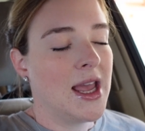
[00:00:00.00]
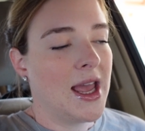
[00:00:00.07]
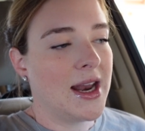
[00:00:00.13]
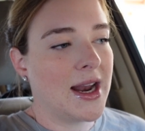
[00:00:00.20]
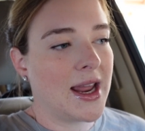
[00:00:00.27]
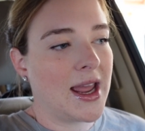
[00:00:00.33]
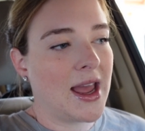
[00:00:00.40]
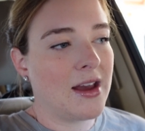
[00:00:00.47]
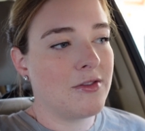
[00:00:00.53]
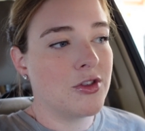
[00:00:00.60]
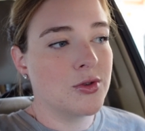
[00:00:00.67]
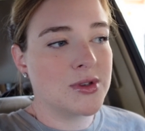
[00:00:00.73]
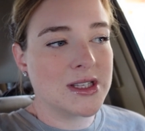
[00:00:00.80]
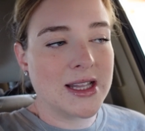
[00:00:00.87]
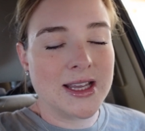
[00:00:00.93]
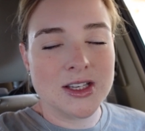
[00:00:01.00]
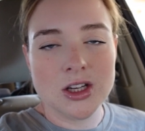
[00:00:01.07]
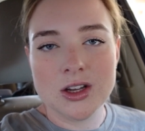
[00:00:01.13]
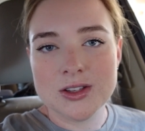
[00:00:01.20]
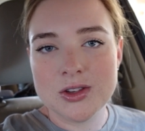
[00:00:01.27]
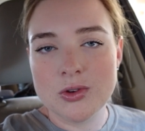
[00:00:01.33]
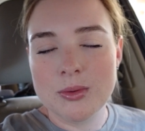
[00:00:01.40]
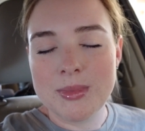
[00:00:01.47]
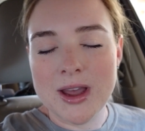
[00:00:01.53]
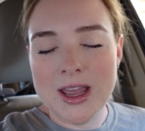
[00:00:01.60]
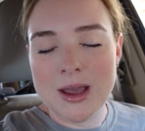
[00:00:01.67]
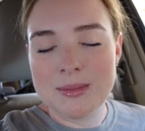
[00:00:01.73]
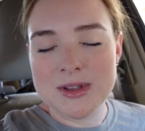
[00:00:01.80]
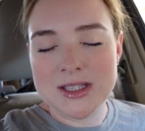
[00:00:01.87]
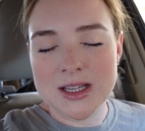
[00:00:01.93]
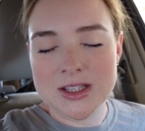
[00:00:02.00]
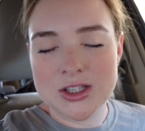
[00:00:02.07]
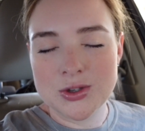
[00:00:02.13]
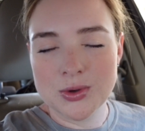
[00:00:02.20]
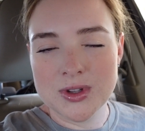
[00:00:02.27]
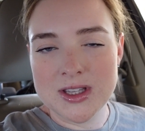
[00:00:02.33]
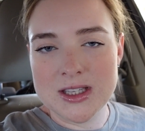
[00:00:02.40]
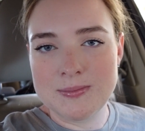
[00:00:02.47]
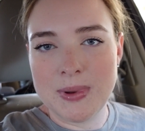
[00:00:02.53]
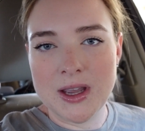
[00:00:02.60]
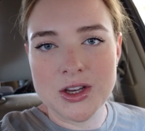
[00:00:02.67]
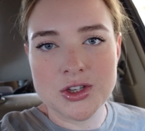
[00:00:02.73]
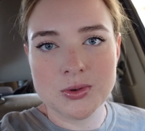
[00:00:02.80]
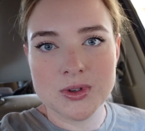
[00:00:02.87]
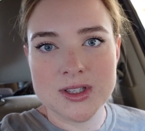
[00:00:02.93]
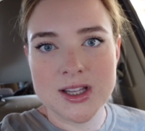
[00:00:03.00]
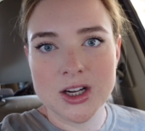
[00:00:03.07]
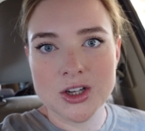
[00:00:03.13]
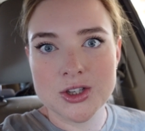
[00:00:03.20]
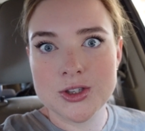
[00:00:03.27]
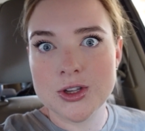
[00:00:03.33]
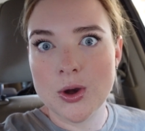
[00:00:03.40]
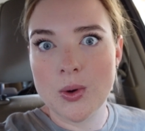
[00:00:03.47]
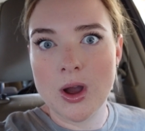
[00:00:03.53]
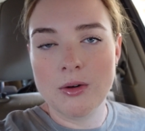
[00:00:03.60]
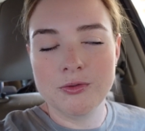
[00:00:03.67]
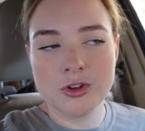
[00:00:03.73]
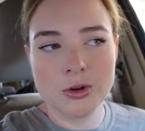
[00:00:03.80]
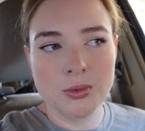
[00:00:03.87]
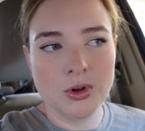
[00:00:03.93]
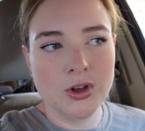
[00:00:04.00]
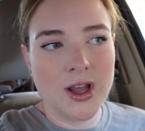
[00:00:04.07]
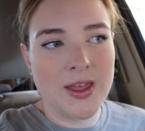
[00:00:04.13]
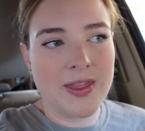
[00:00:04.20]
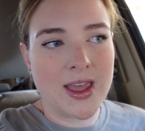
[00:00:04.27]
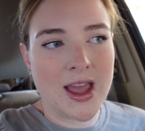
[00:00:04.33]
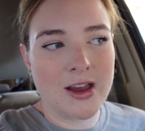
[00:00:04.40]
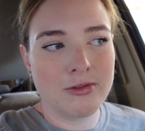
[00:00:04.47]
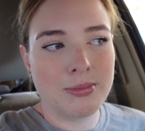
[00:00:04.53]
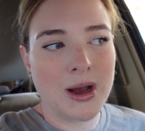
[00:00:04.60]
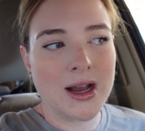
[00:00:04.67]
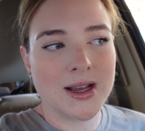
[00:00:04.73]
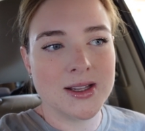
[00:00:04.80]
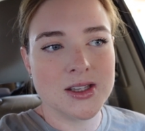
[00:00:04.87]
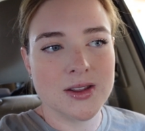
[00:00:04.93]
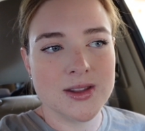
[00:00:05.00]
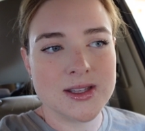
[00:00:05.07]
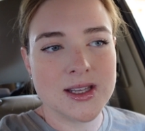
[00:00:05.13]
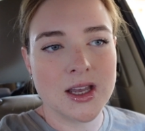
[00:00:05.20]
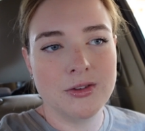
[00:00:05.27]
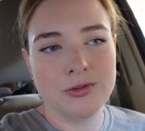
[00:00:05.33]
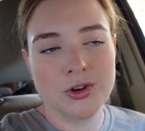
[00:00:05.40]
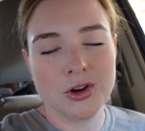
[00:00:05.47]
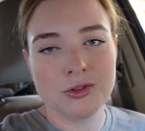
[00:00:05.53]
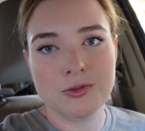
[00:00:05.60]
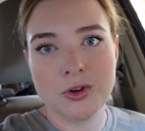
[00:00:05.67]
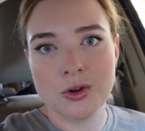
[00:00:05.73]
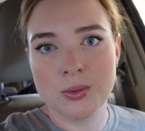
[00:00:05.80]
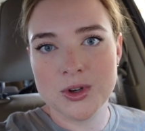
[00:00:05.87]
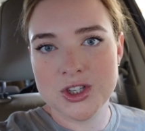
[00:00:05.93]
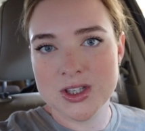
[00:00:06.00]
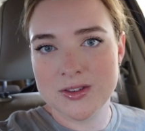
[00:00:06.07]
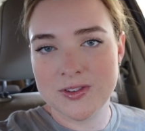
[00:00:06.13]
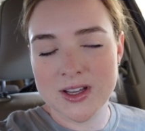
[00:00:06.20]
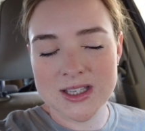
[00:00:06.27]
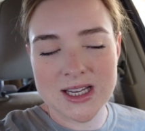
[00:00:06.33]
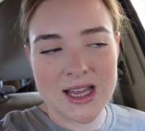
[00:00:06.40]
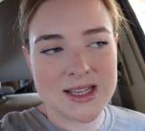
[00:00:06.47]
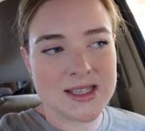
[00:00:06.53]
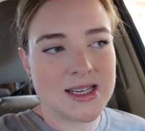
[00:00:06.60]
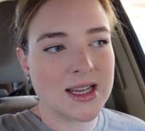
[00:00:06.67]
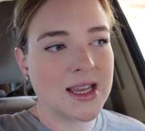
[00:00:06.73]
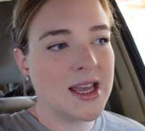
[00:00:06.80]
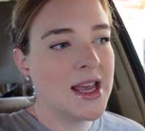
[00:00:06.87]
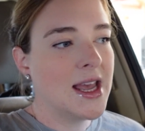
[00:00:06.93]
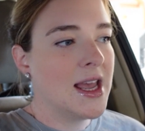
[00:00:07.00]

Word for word: And I have those linked also in my Amazon store. These bike shorts, they are so comfortable and they have pockets on the side for your phone, which is fantastic